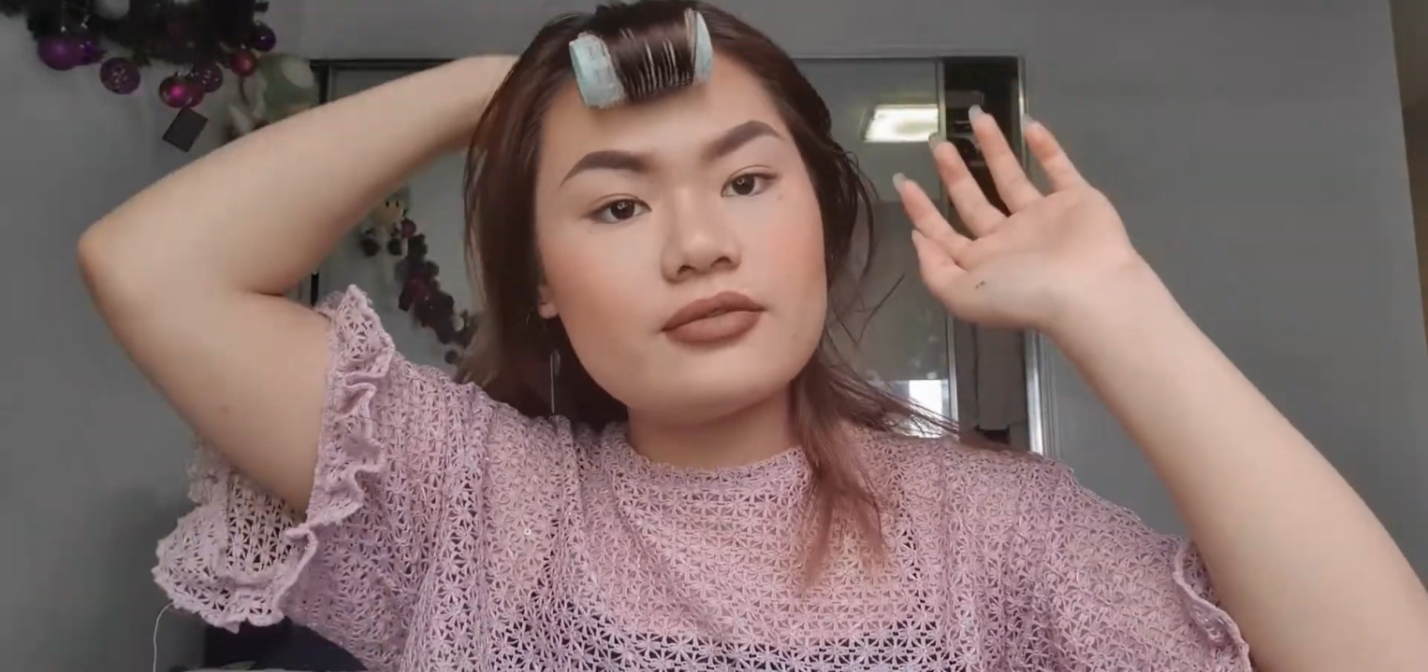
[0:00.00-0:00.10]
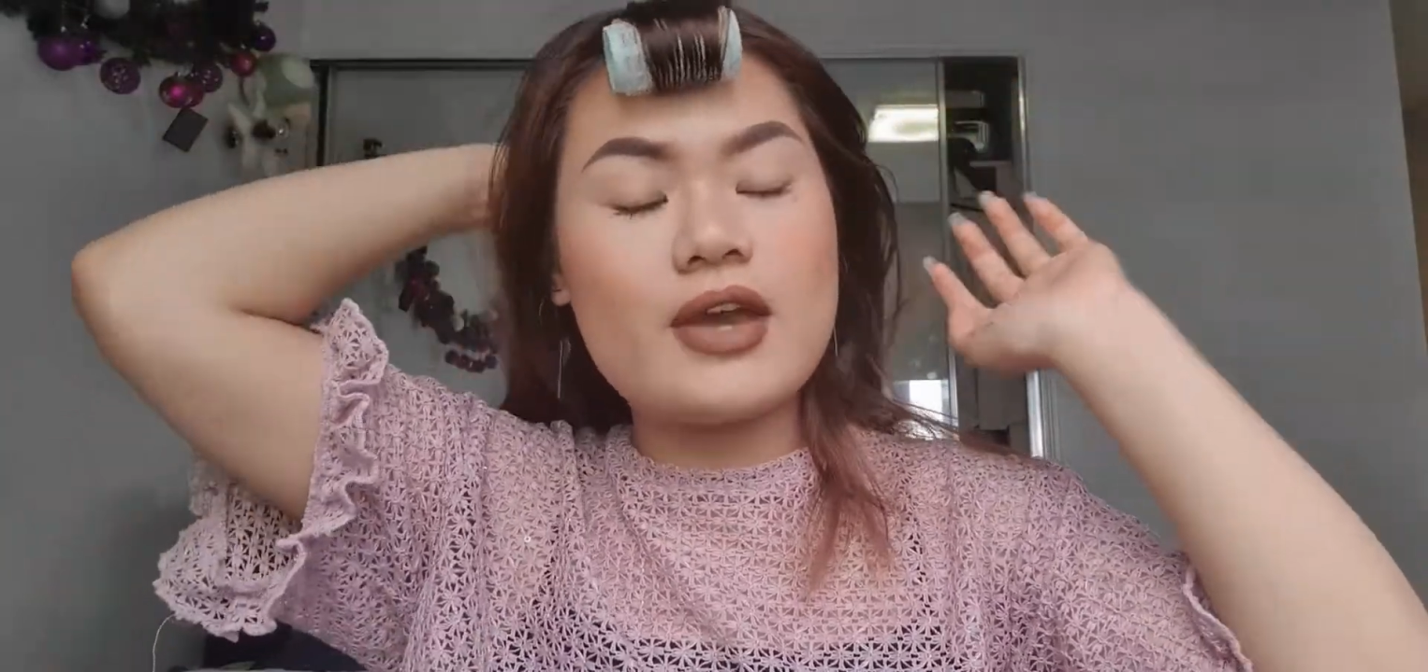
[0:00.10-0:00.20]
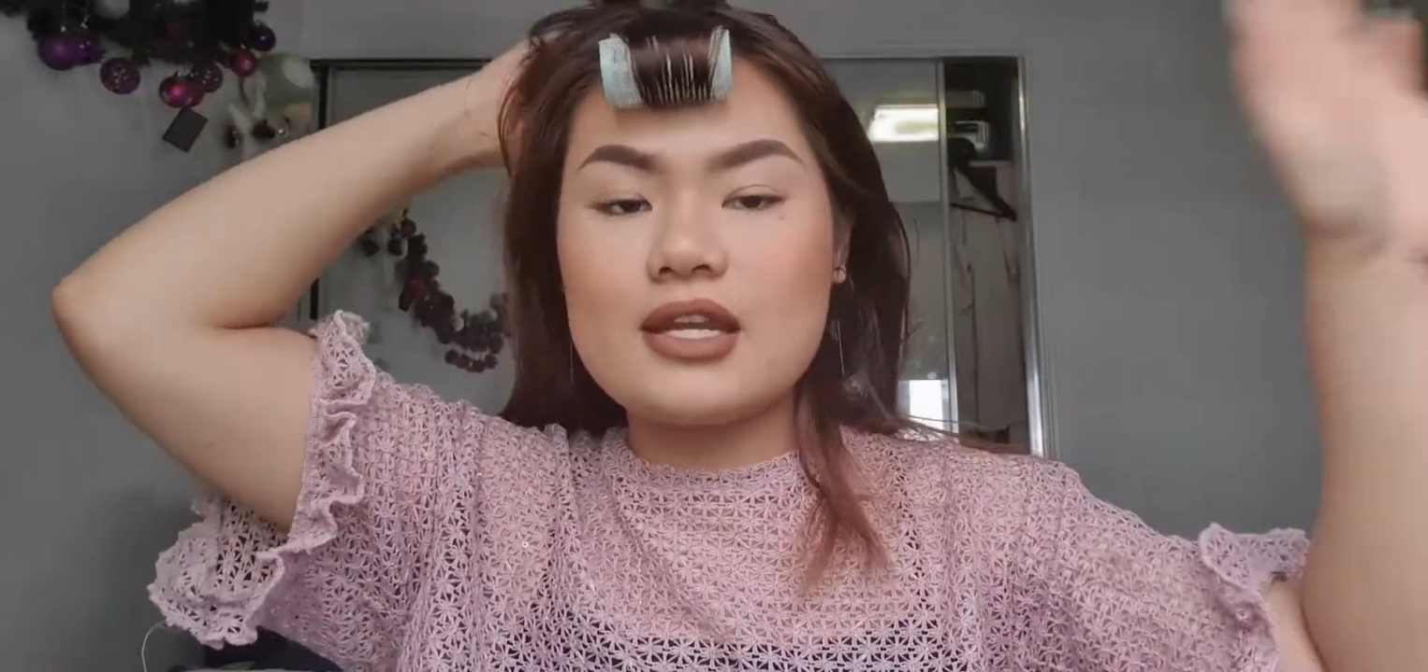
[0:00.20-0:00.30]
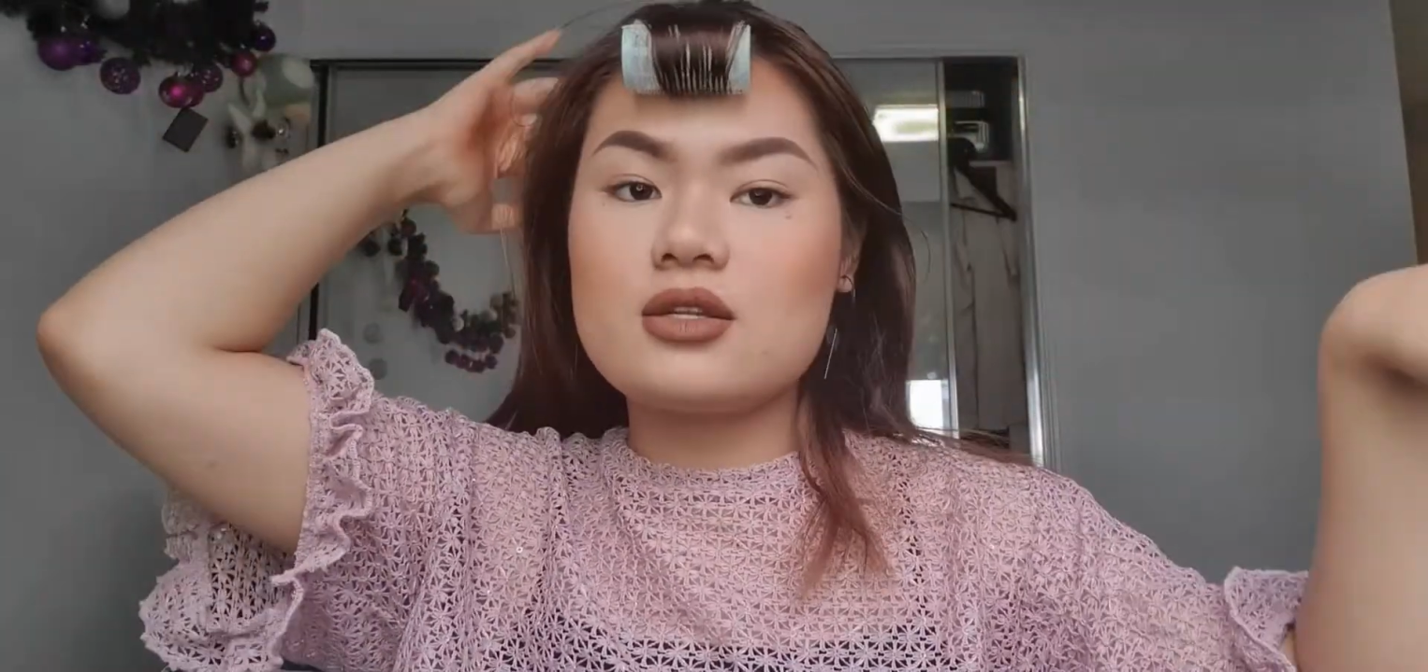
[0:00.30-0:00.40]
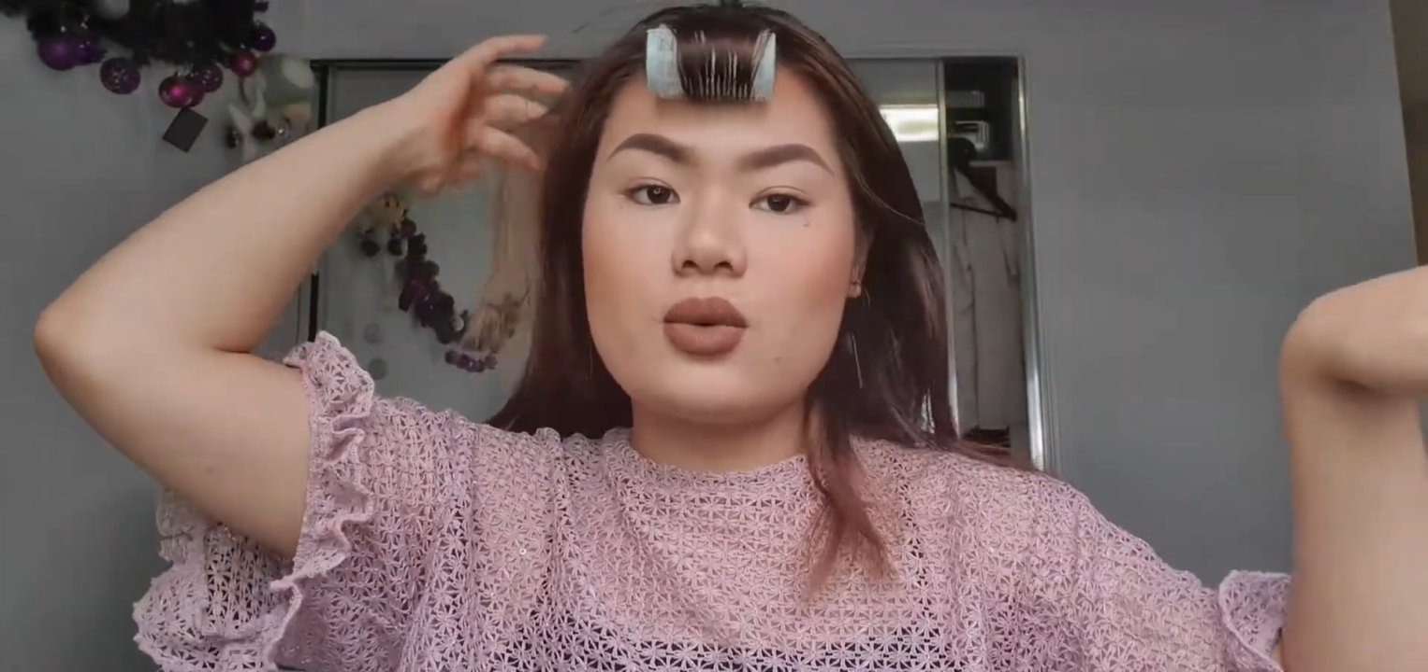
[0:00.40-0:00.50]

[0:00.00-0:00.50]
fades